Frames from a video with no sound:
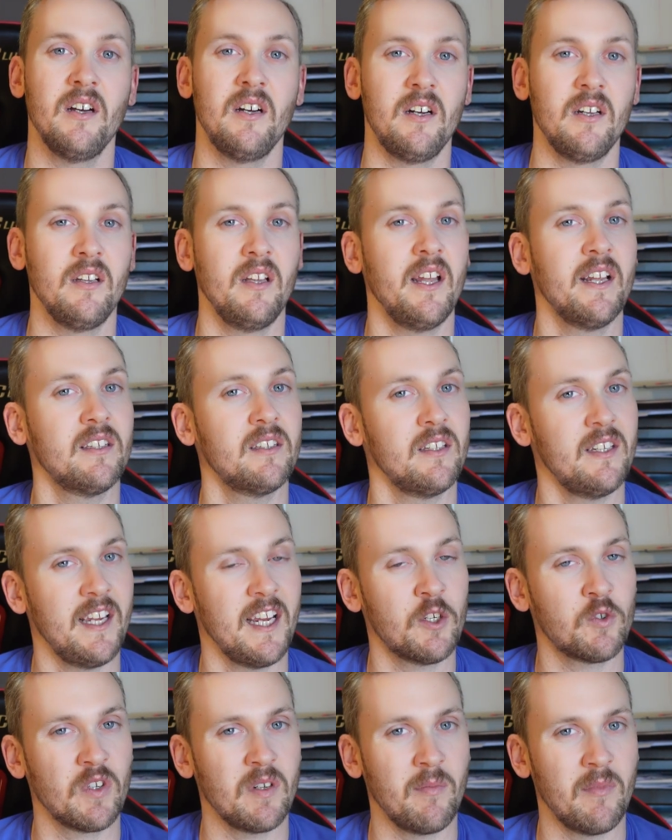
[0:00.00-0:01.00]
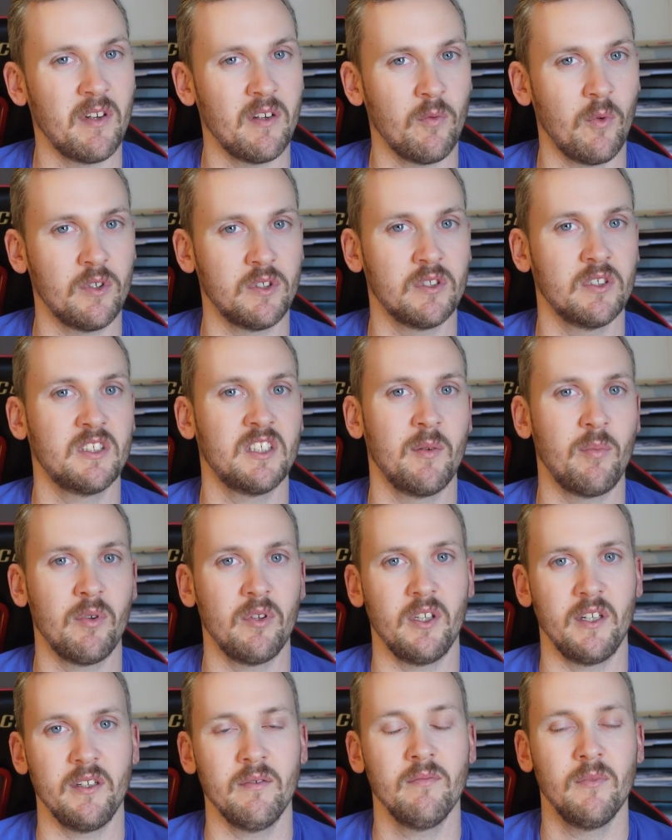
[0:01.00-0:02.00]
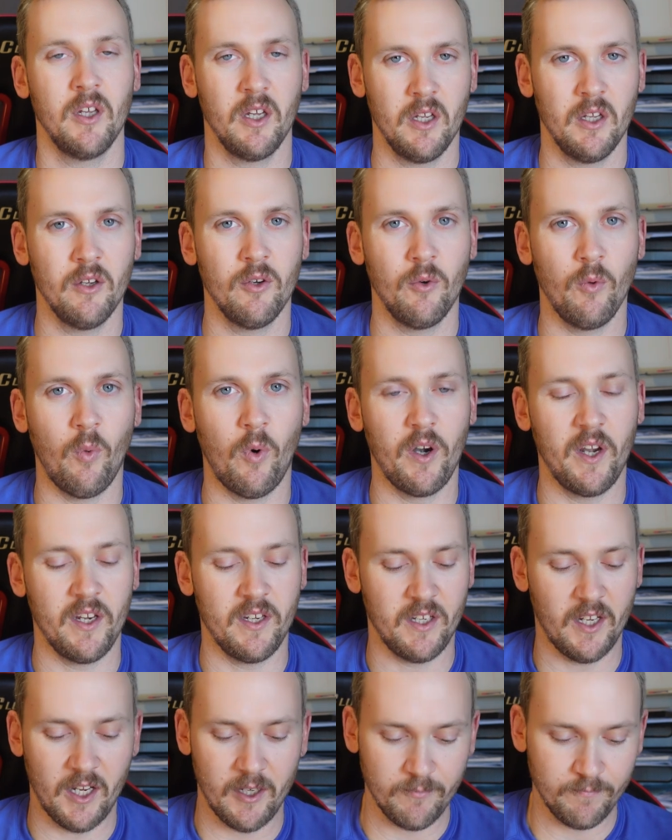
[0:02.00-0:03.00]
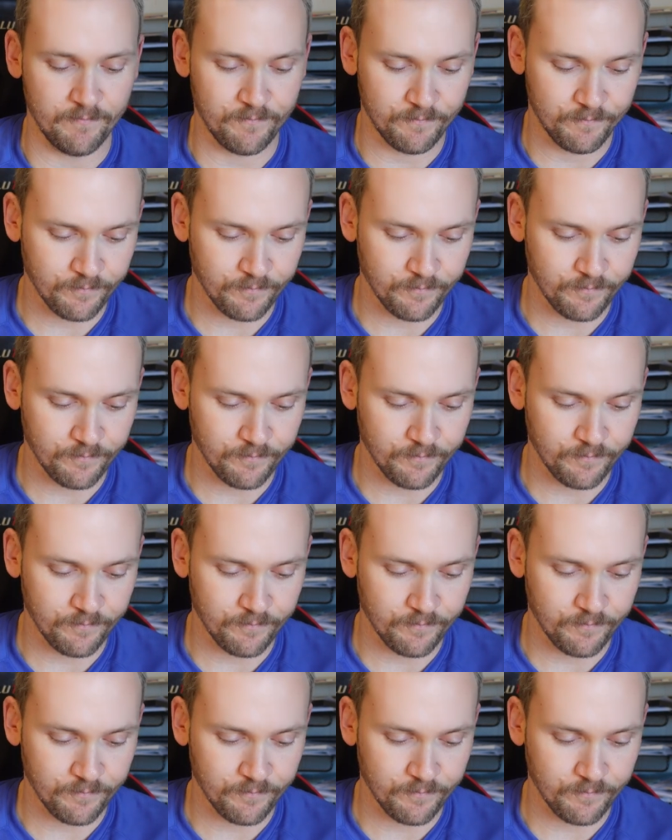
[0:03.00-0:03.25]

unlike the heat treatment which is typically one and done.